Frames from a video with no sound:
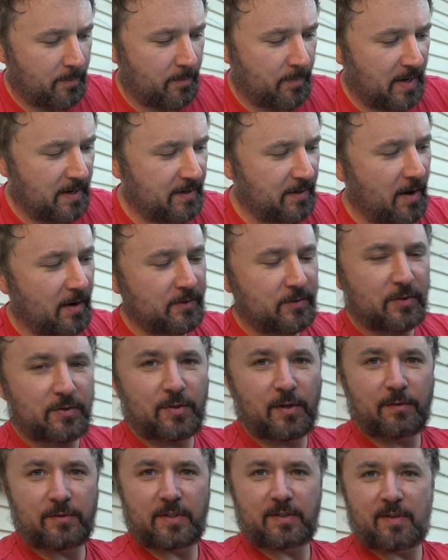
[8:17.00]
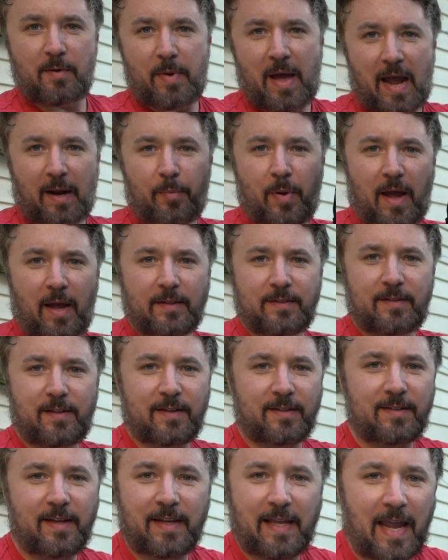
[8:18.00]
And it also serves as the back pad, so
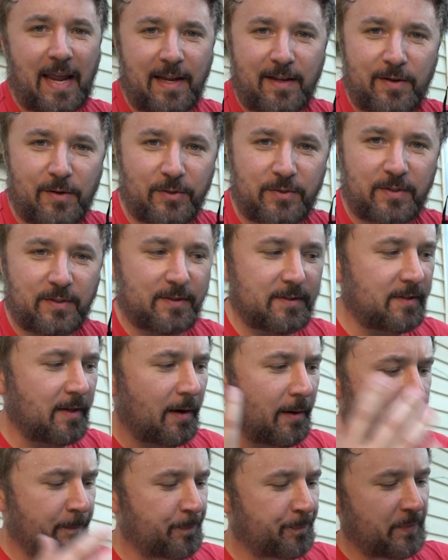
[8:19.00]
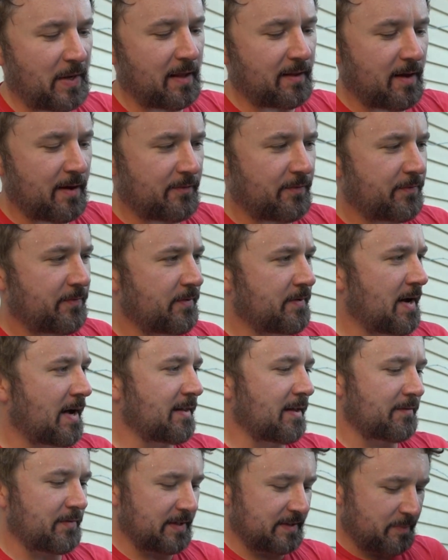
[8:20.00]
that's like 8 uses. So I
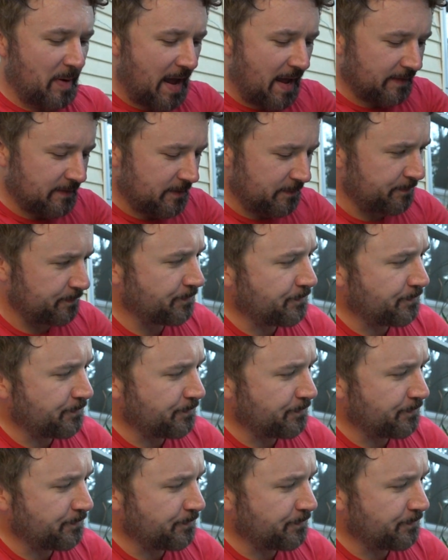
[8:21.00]
love these pads.